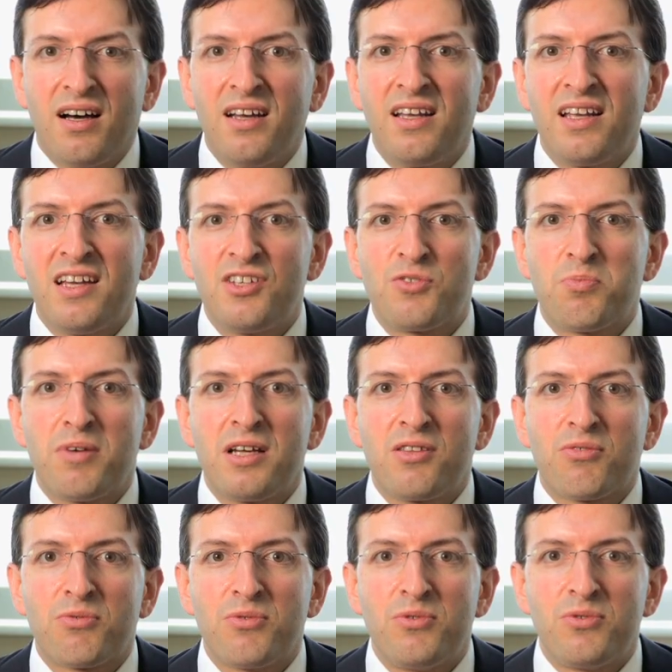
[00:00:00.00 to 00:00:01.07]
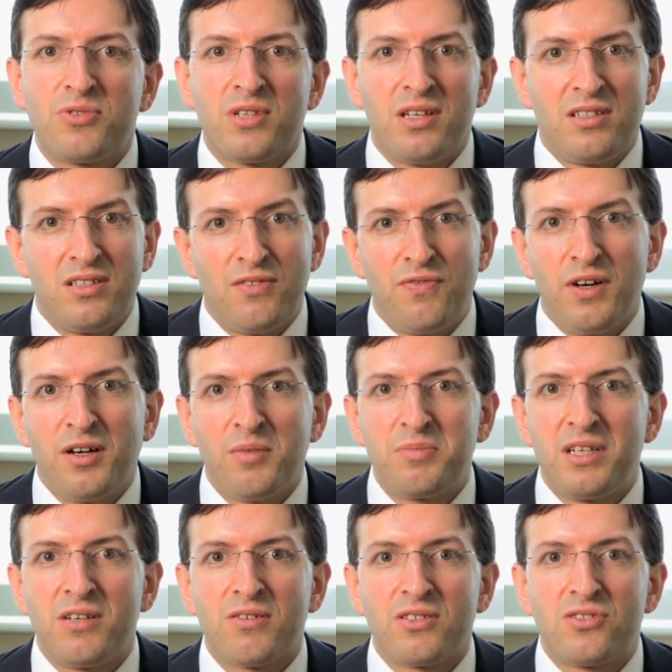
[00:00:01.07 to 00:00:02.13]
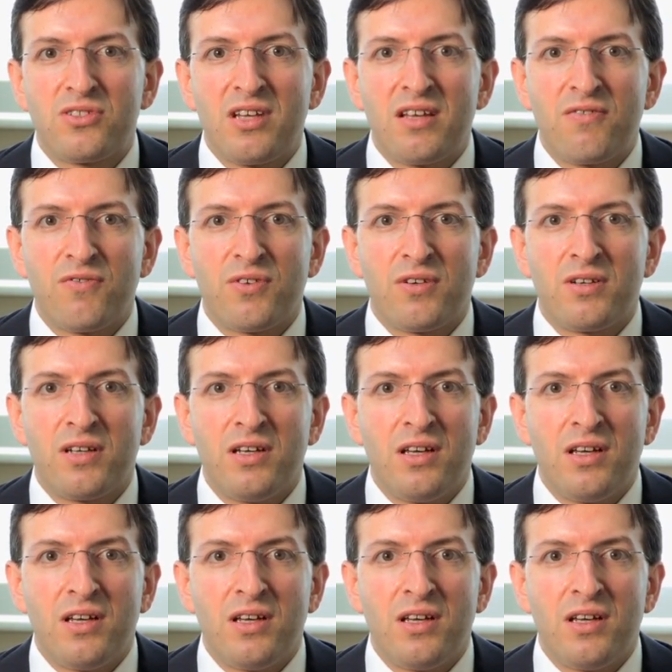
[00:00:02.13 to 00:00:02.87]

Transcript: cutting-edge breakthroughs developed here at Stanford